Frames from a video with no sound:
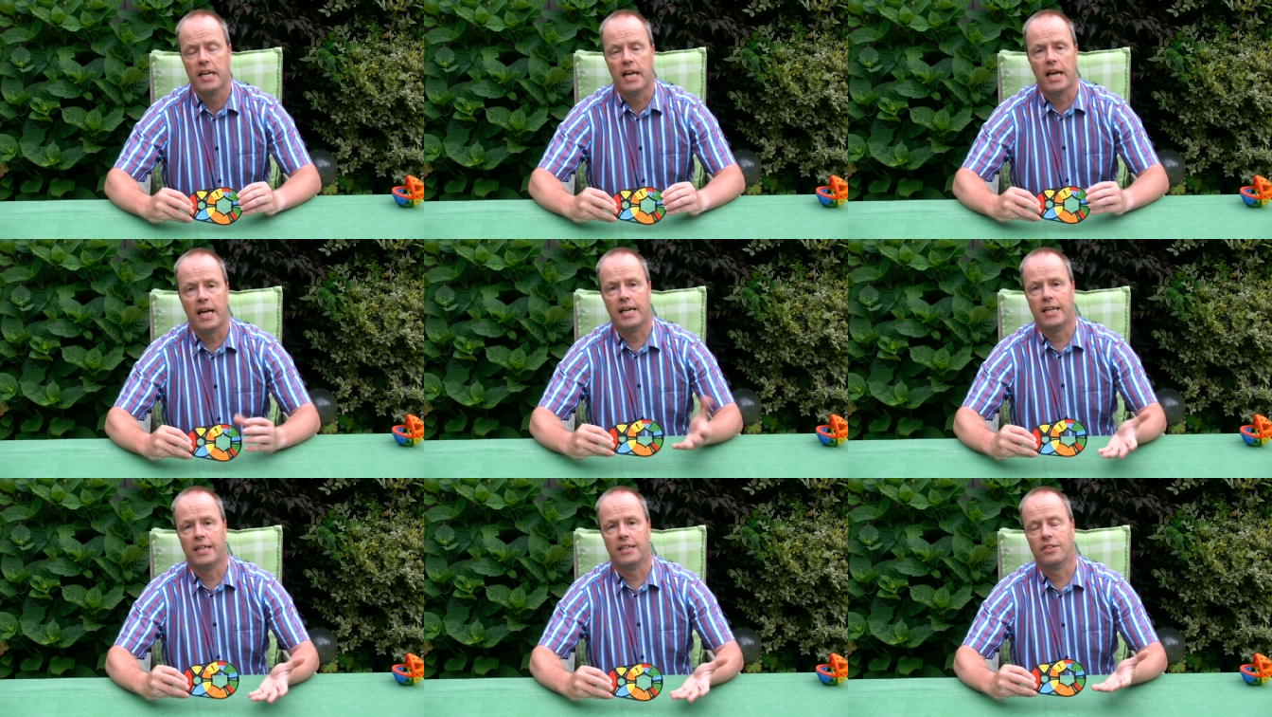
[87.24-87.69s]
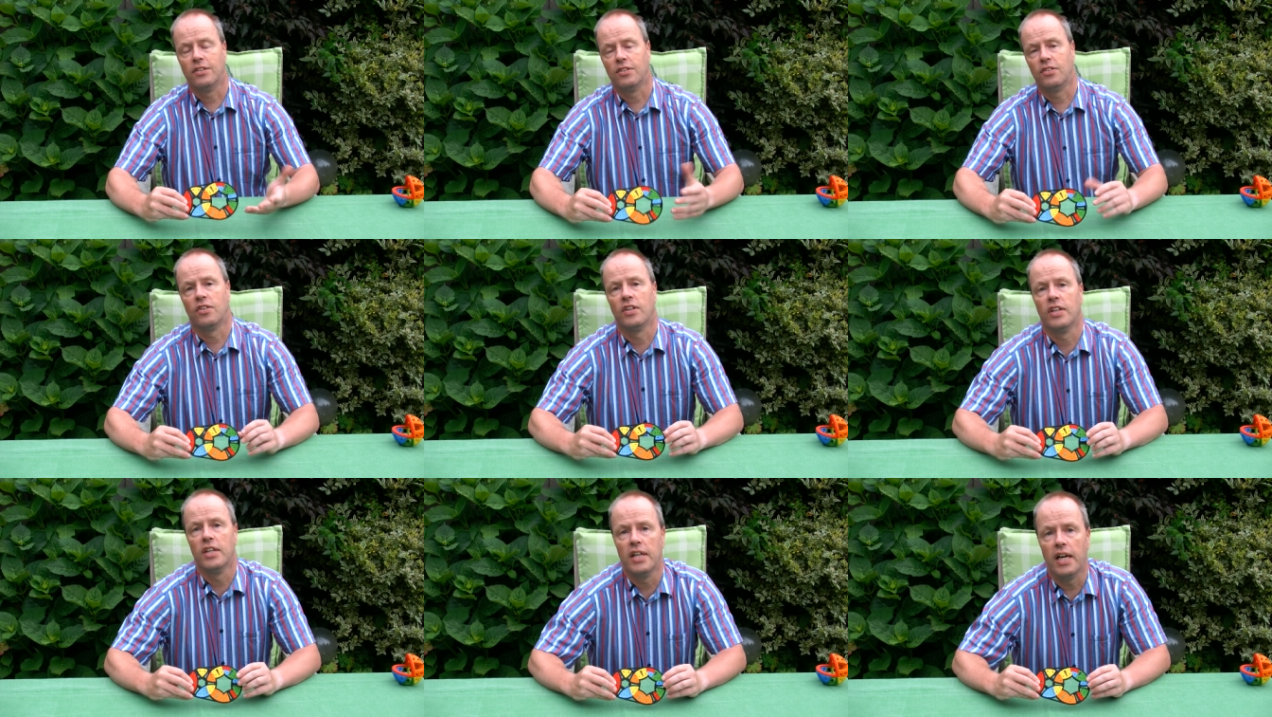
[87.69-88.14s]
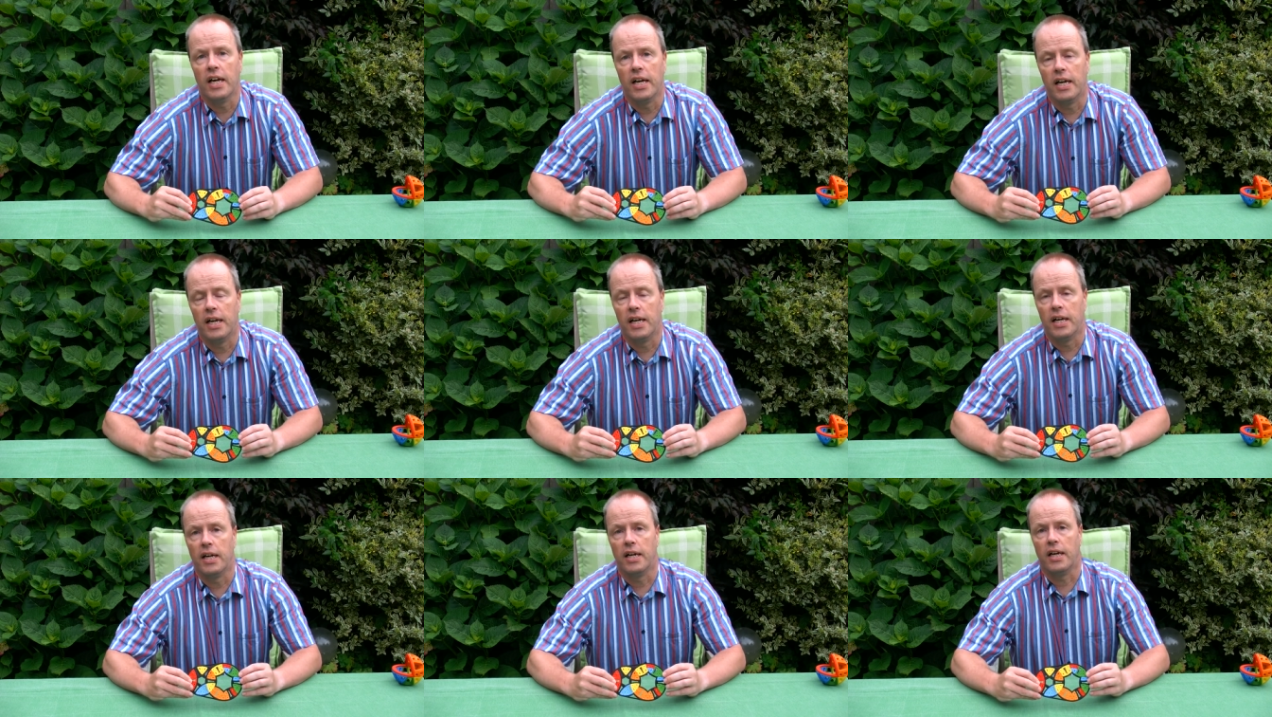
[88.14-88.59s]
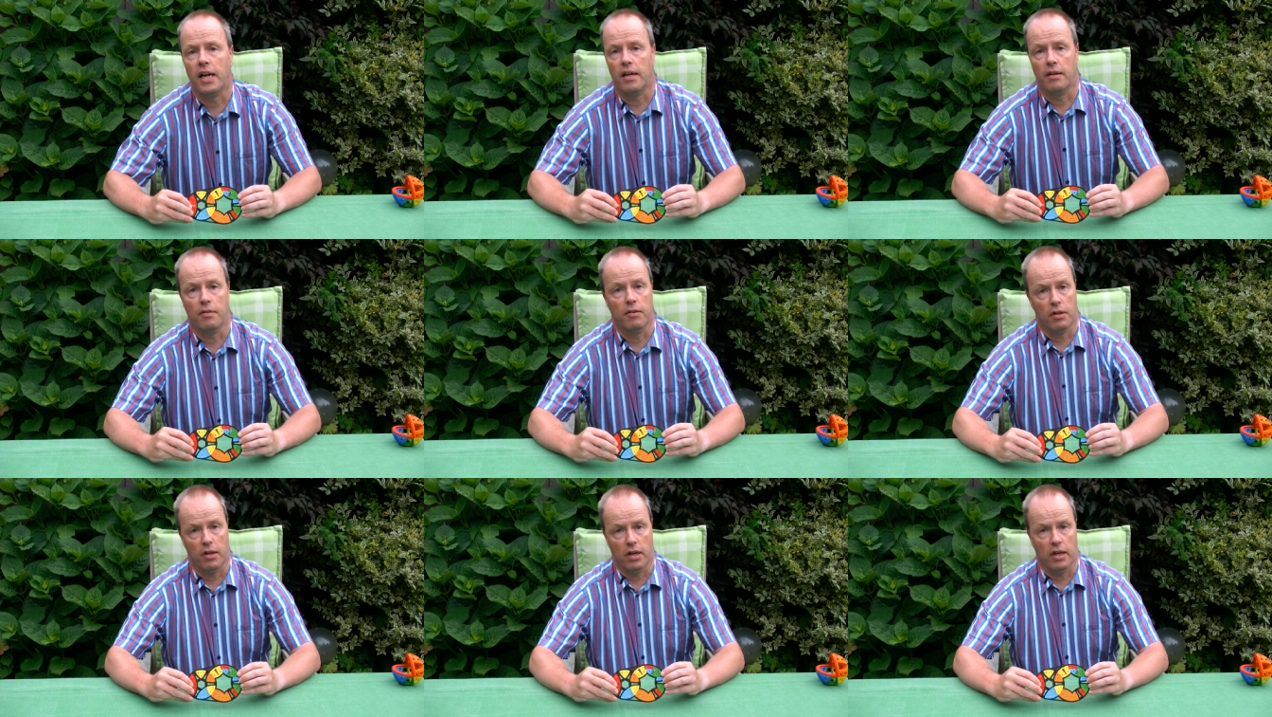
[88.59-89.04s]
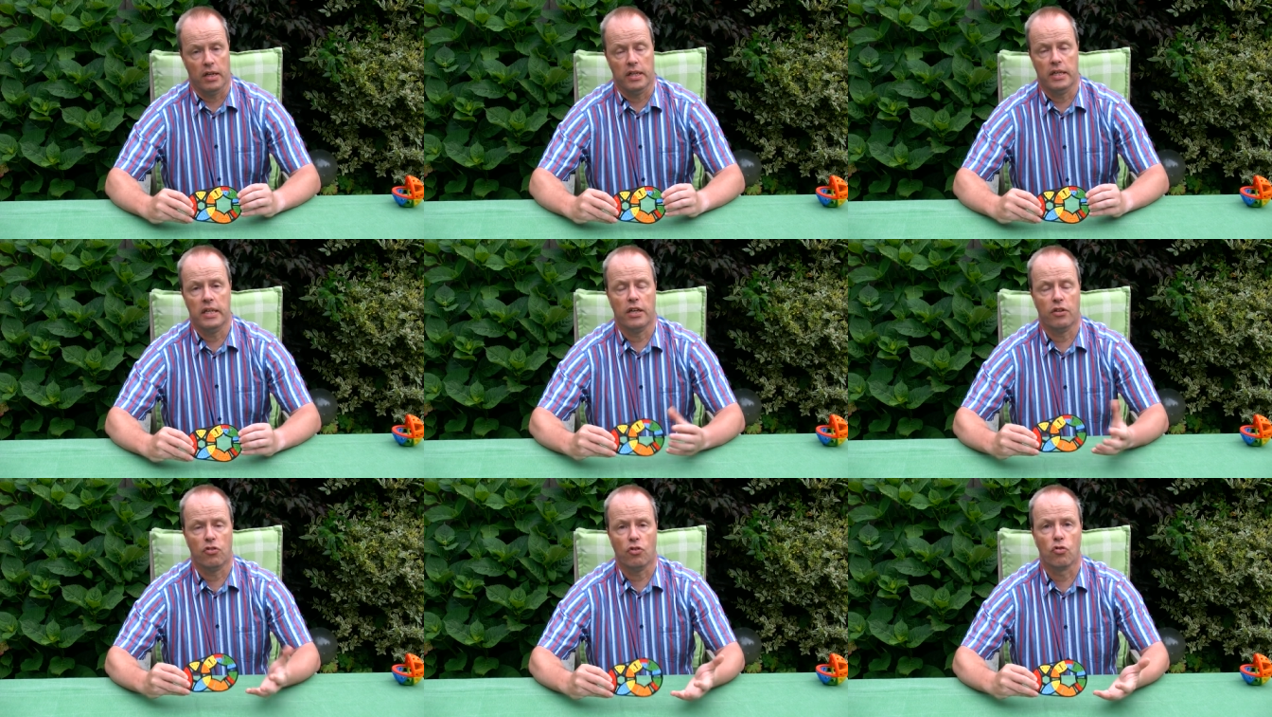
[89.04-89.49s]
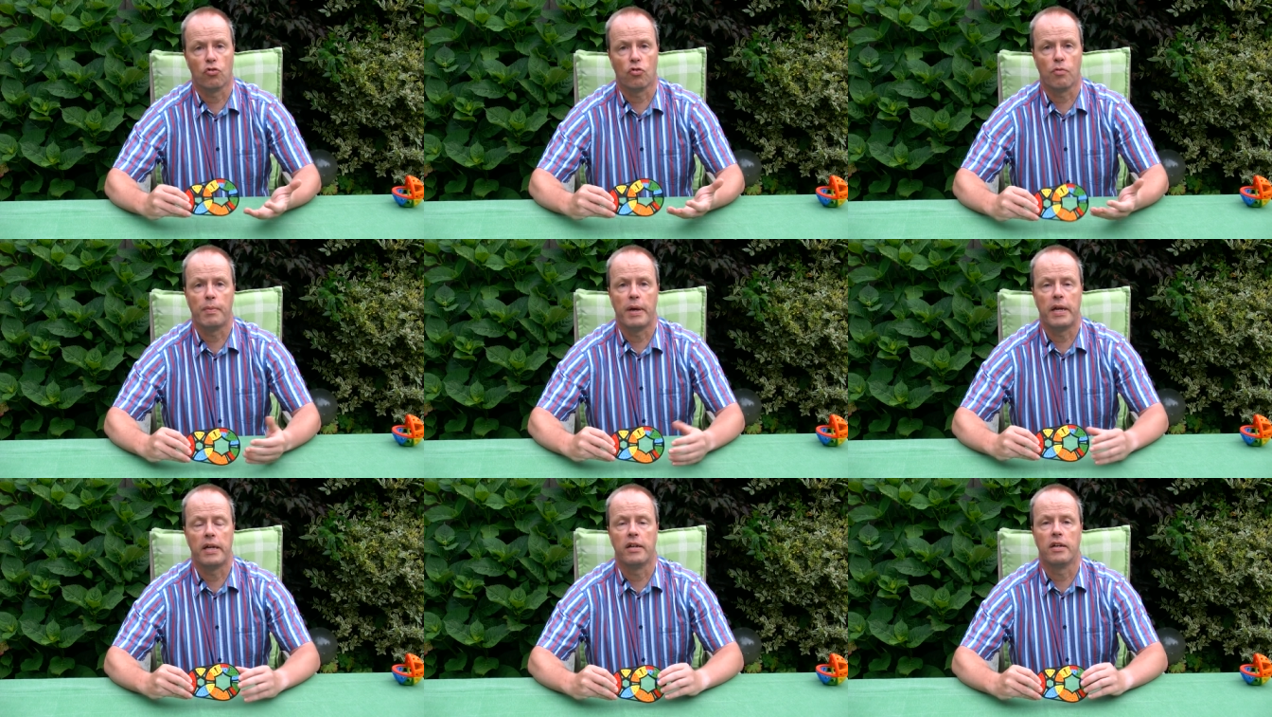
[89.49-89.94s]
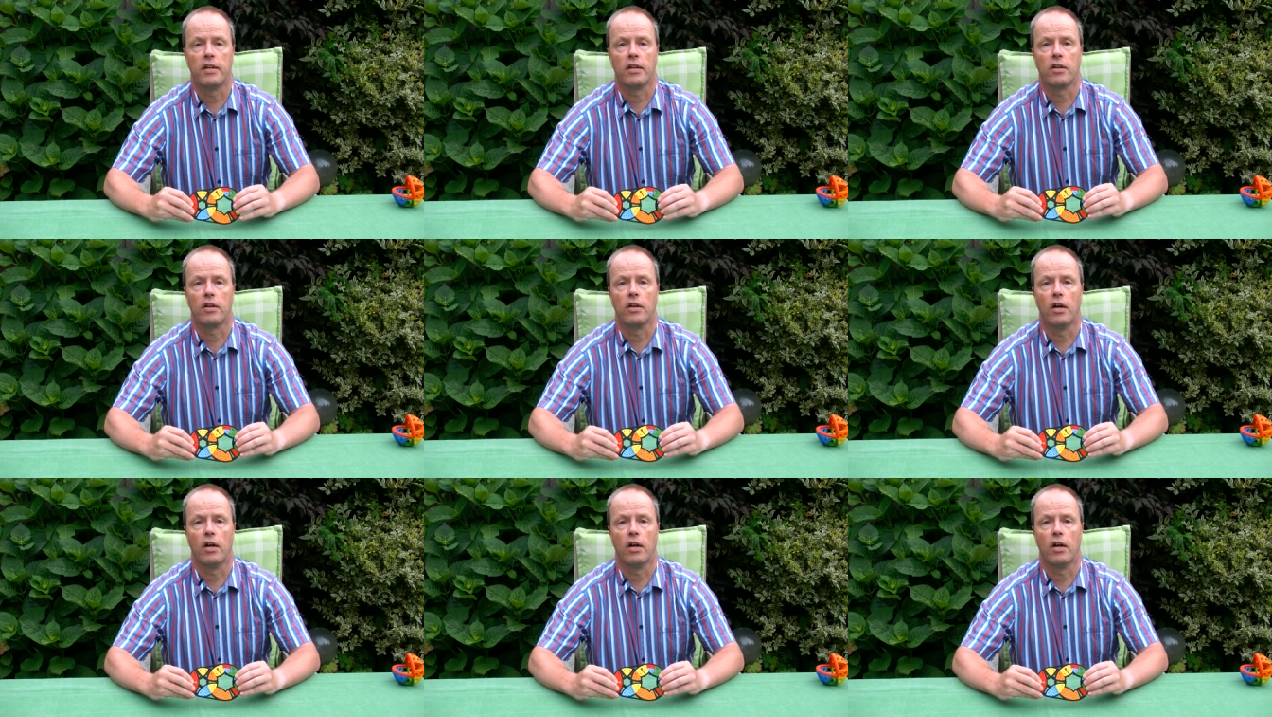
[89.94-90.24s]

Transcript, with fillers: and uh, he has also been